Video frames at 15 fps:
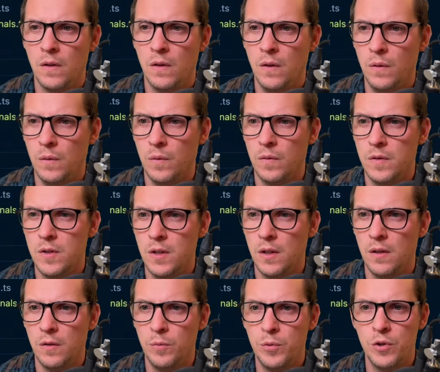Oh,
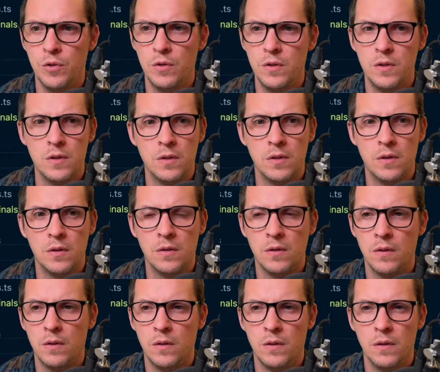shell options.
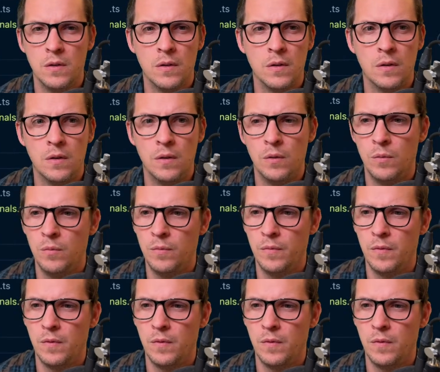No.